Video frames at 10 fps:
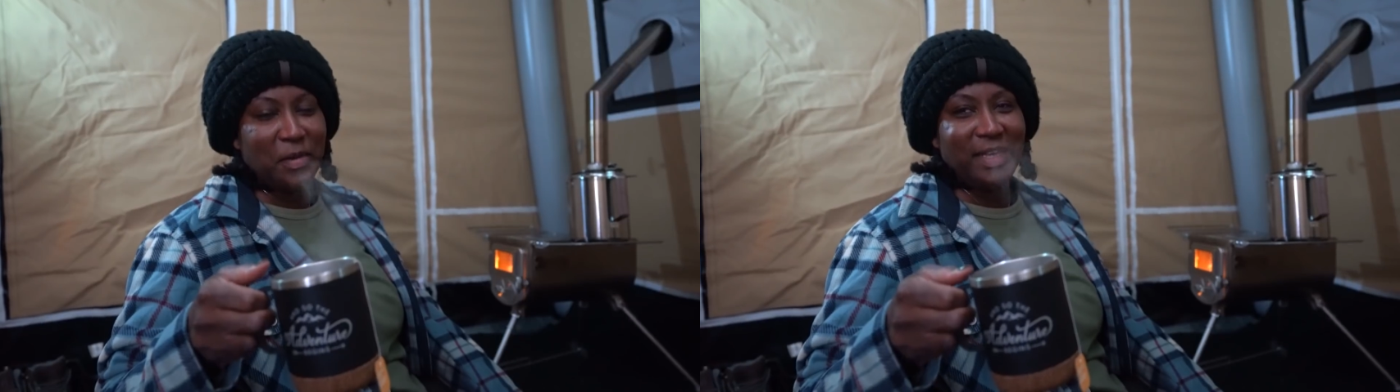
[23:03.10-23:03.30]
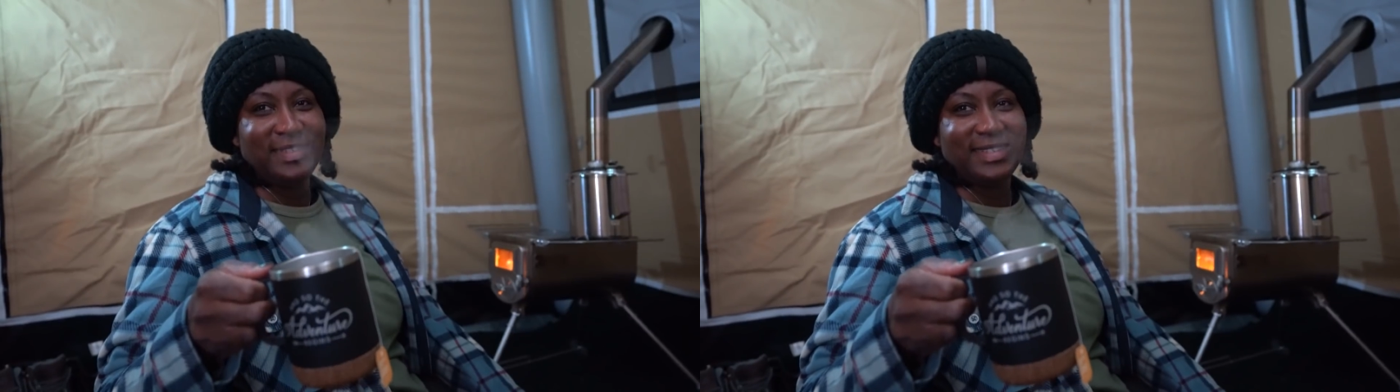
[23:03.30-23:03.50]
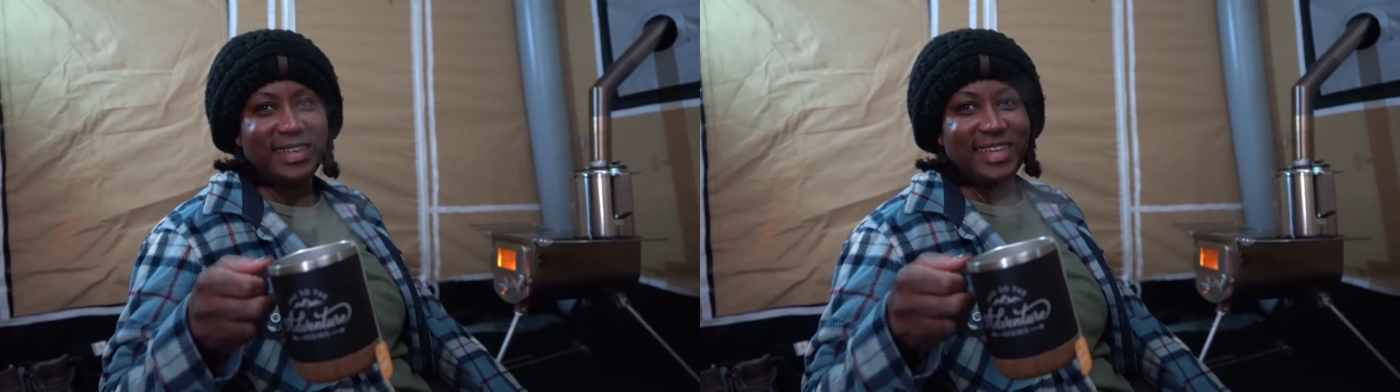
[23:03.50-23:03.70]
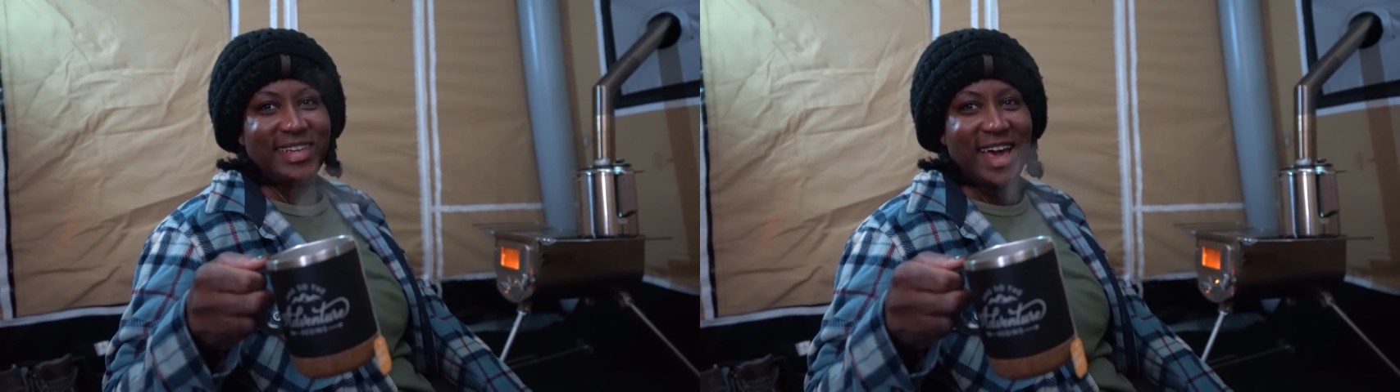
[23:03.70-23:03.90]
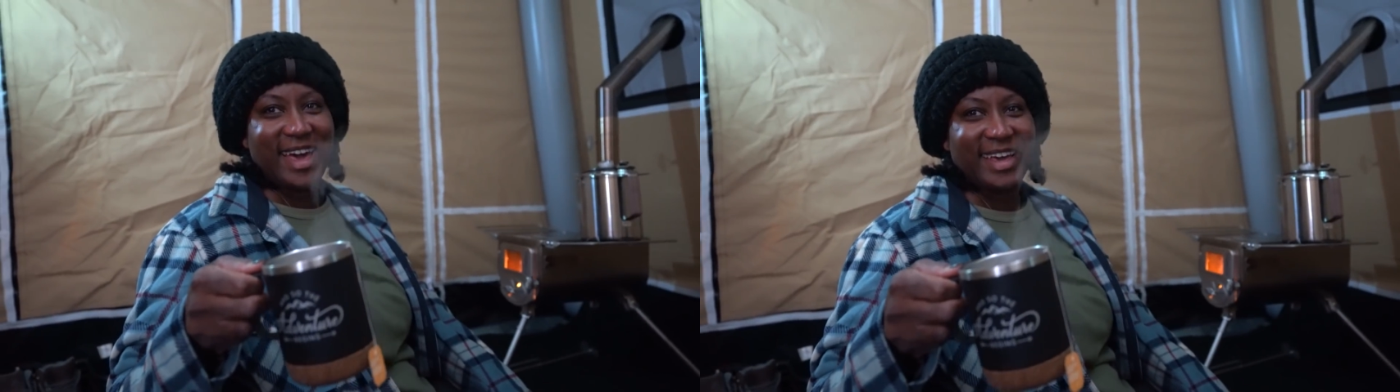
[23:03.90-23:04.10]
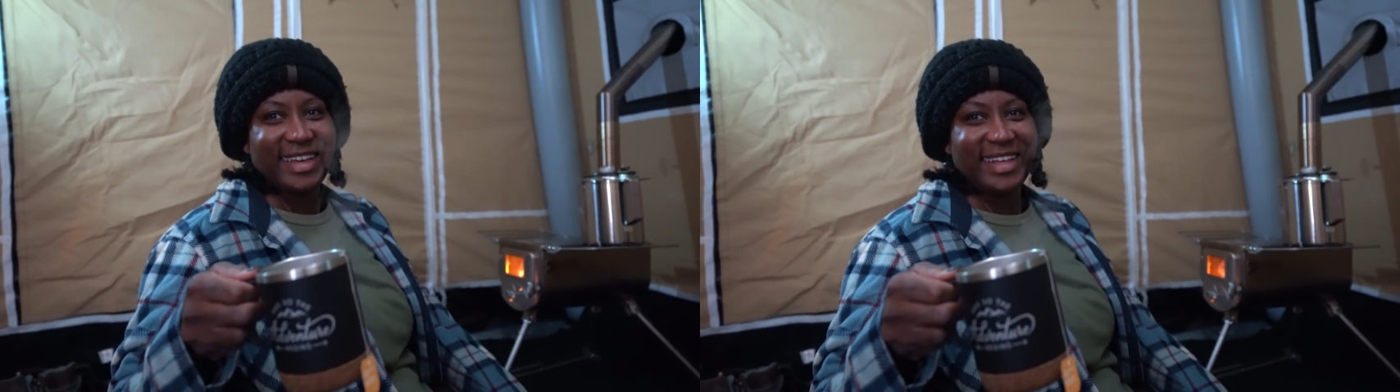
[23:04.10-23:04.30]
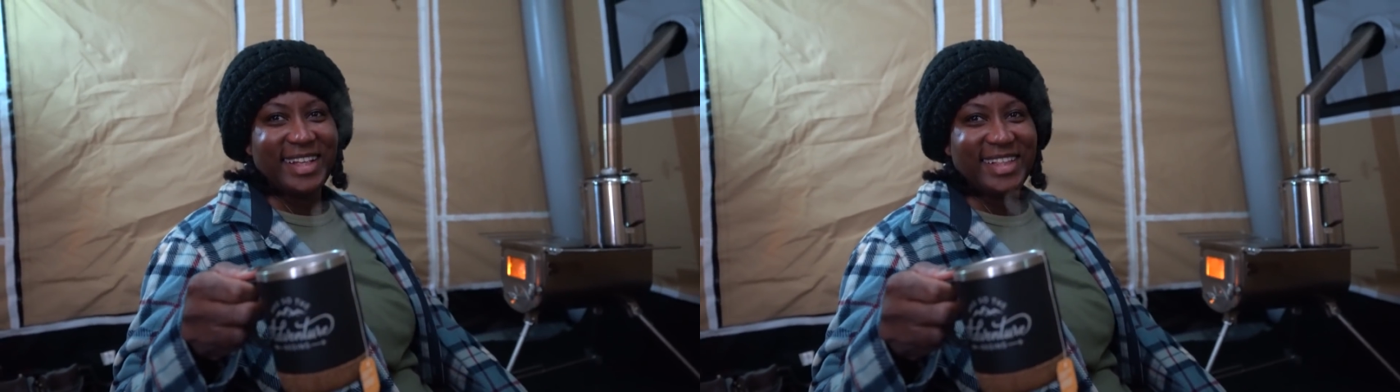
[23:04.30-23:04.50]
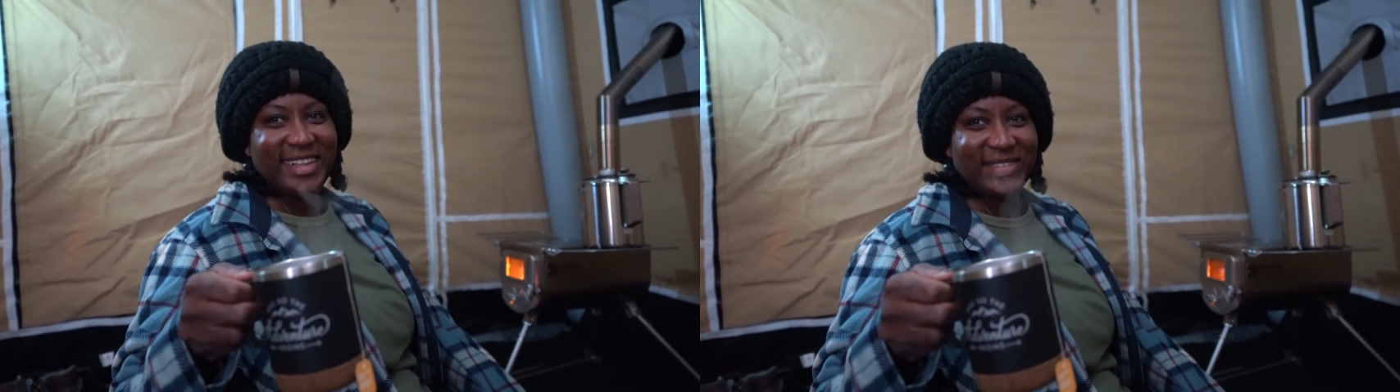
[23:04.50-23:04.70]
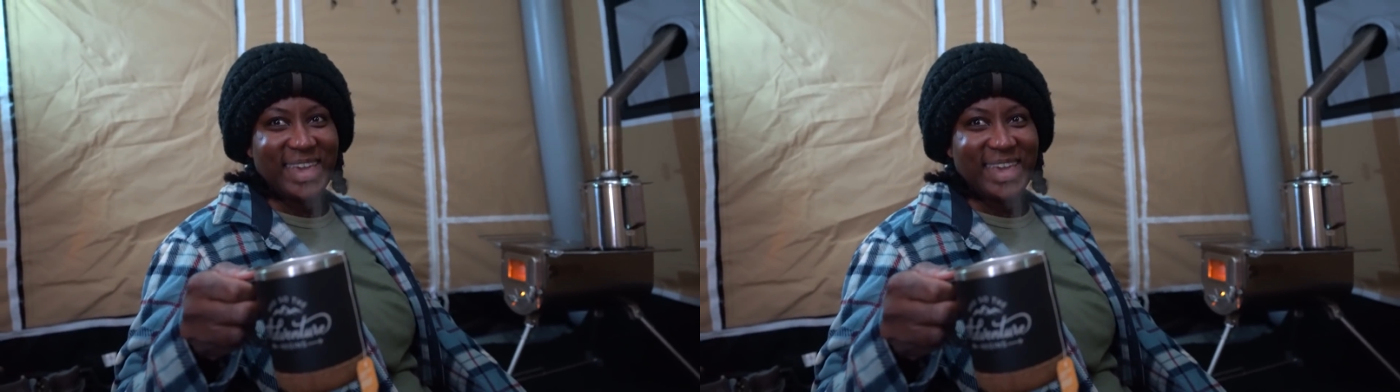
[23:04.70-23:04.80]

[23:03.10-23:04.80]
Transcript: piece to the day. Little